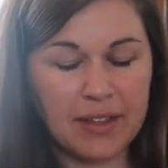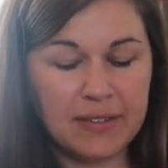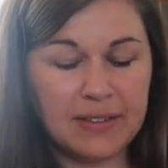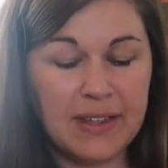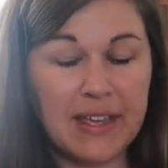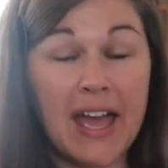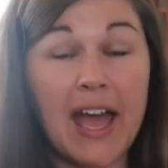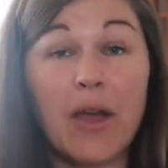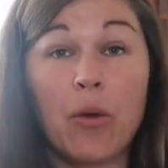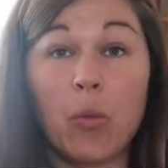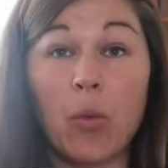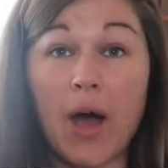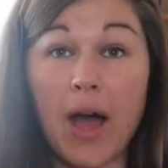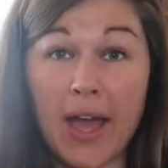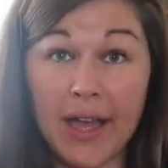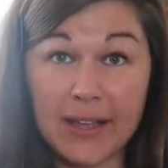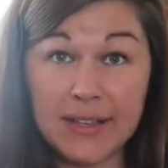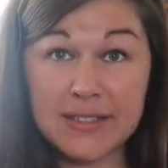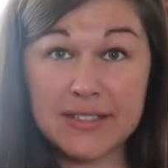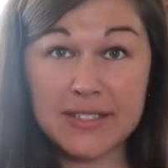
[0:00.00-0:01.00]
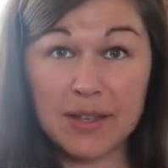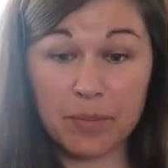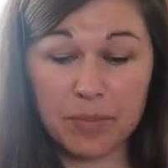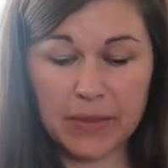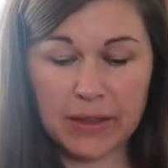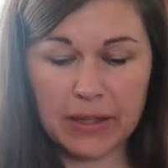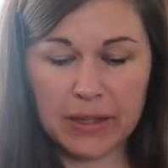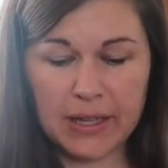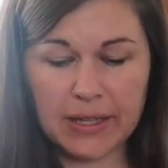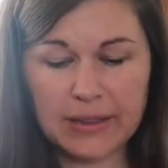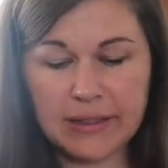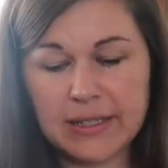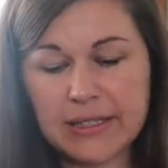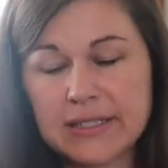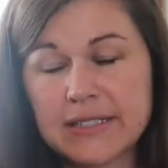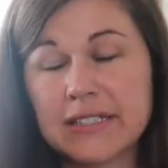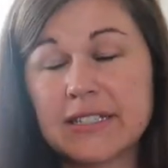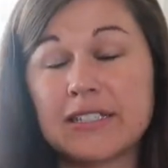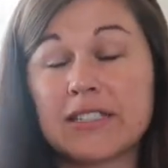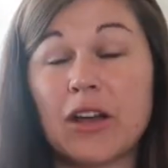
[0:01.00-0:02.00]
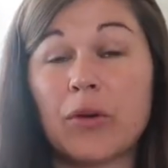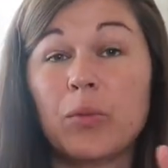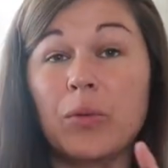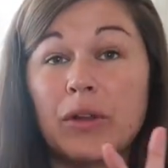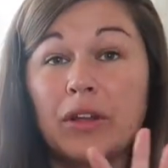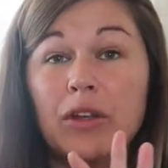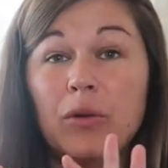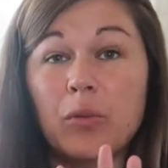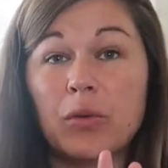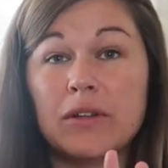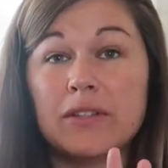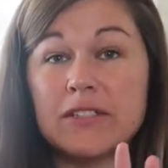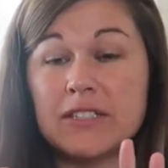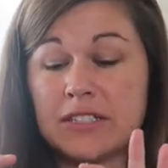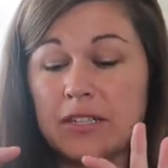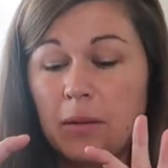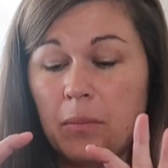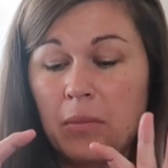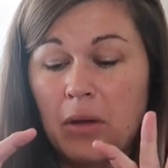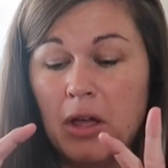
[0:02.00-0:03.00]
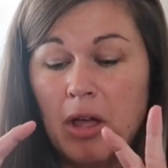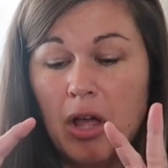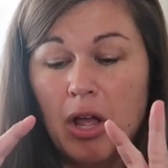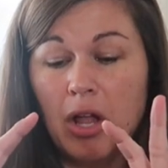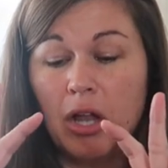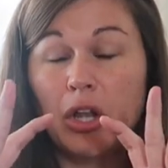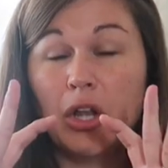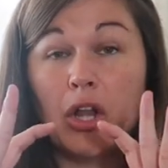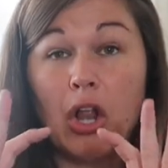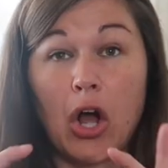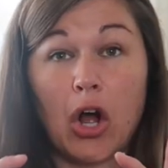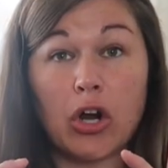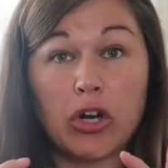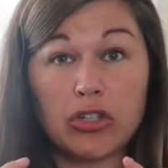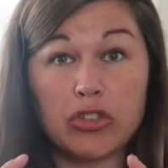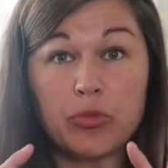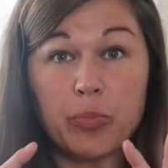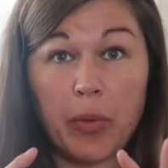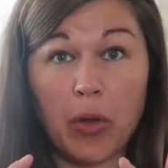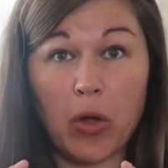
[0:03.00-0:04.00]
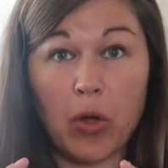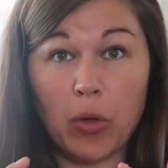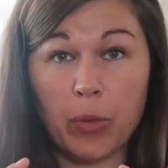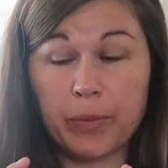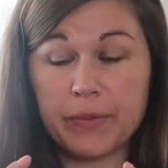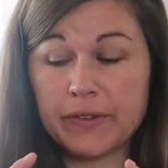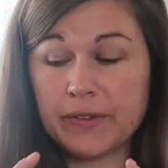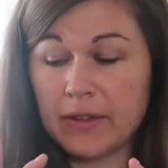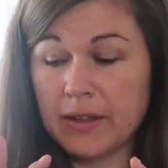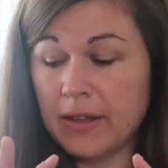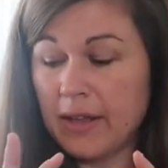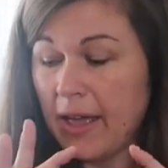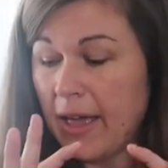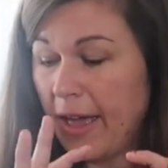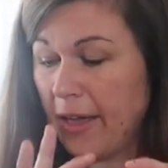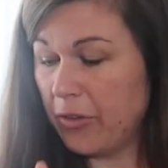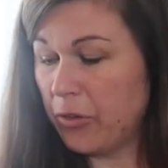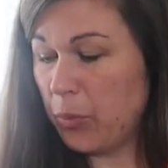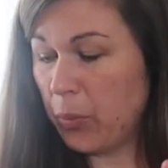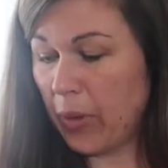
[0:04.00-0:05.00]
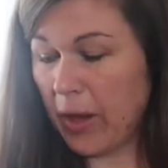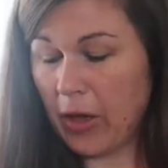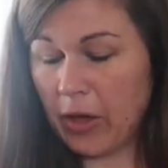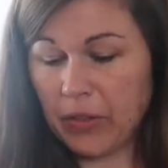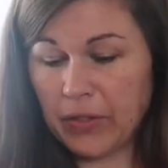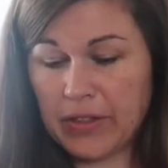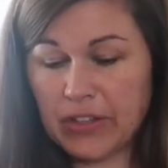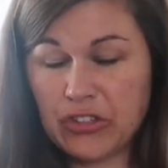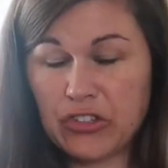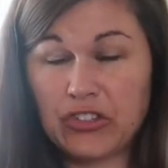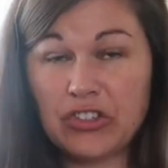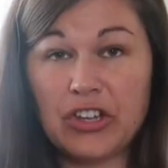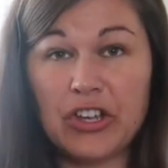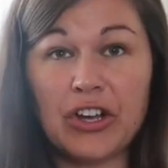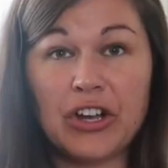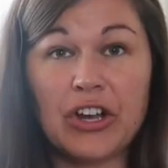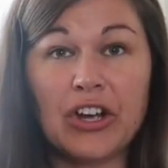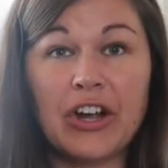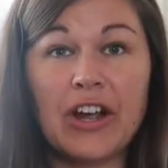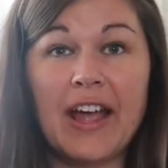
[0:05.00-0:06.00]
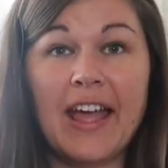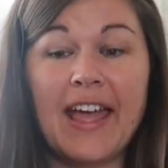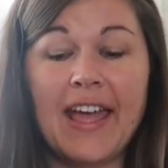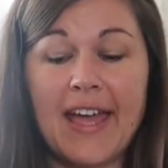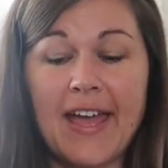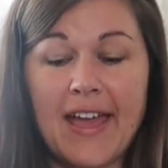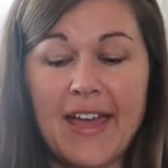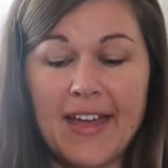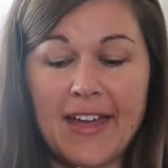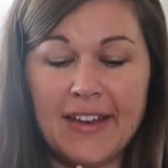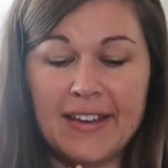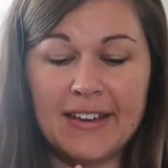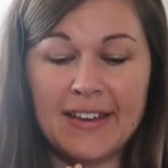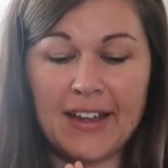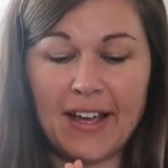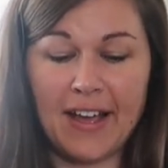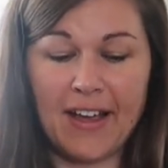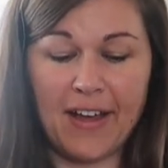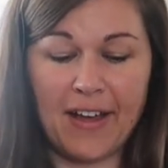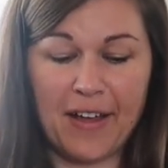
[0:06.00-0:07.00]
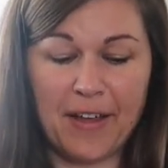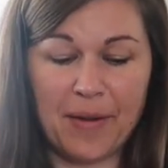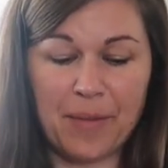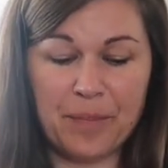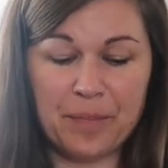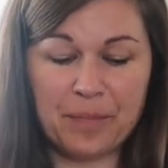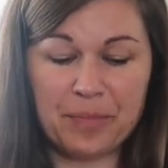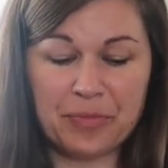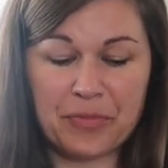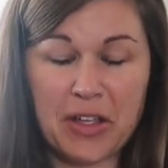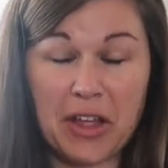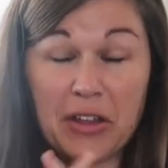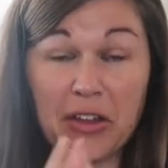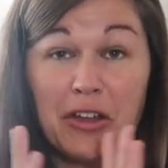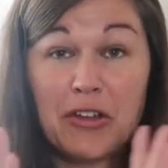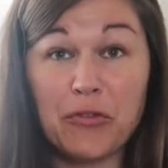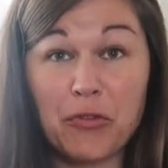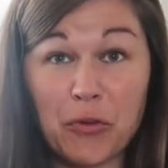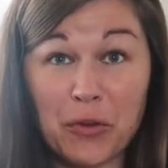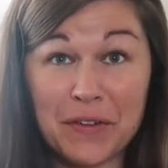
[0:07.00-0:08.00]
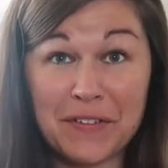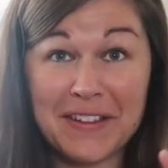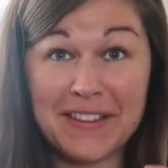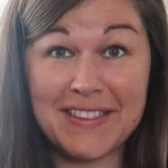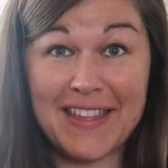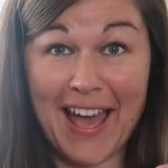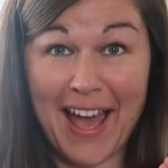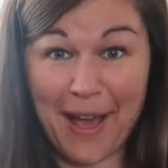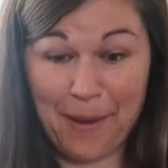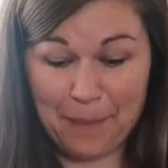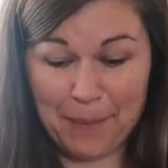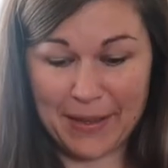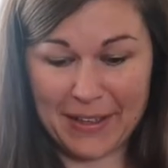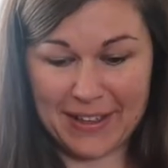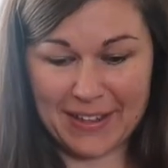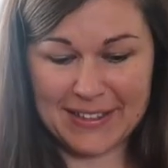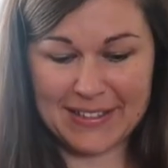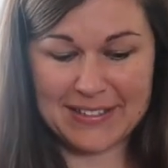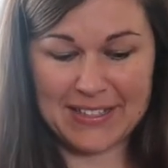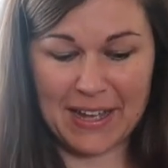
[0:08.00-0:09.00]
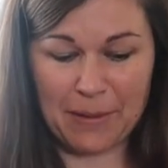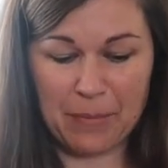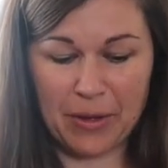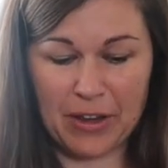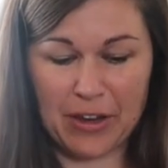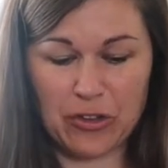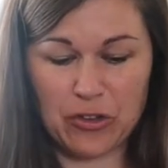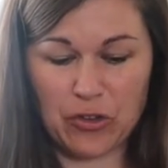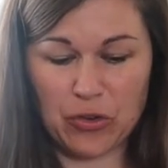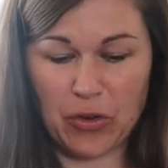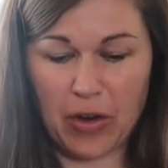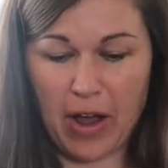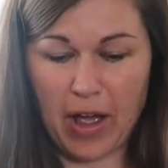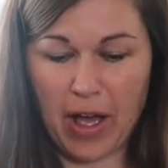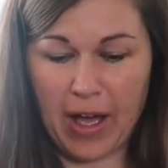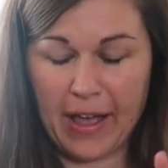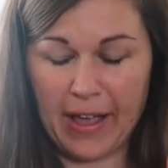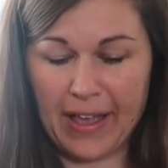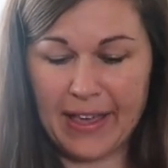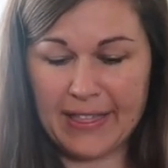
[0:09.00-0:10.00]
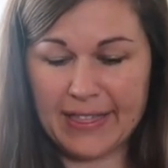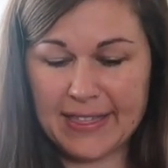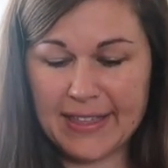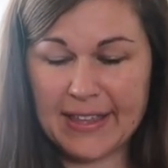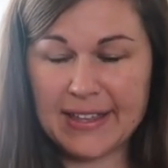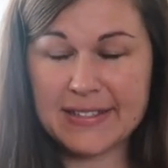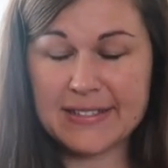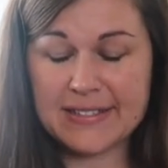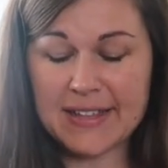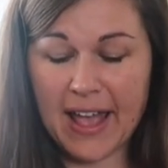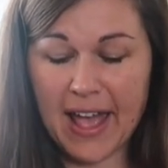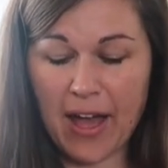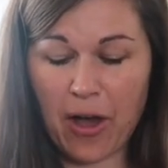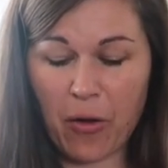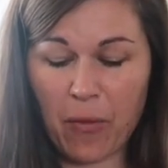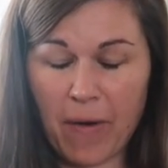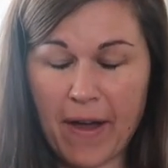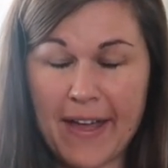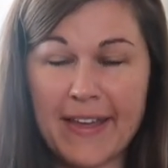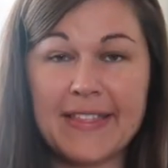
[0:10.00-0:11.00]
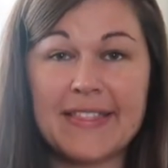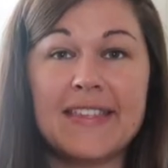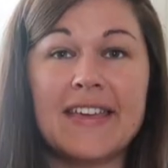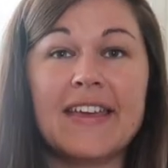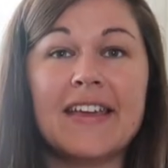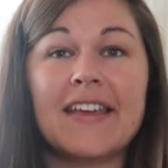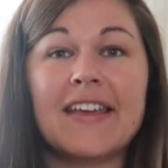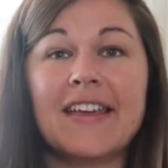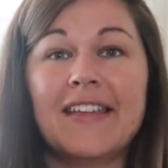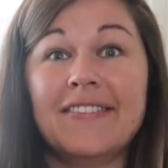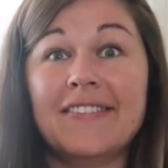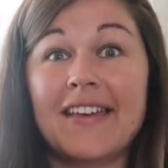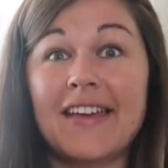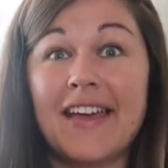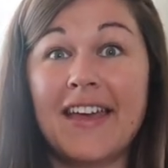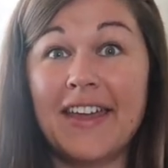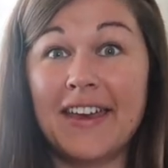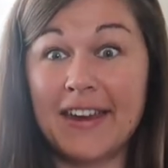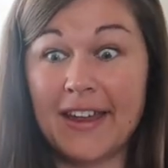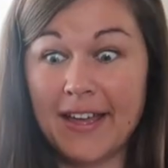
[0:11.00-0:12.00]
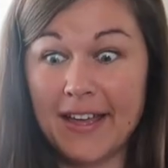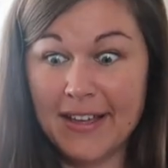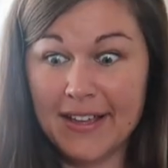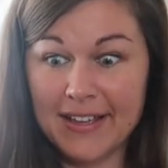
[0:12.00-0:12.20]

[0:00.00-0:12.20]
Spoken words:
DIYing something like this, because I really want some large bulbs as well this year, and look forward to that, because I'm gonna try this out, I think, and then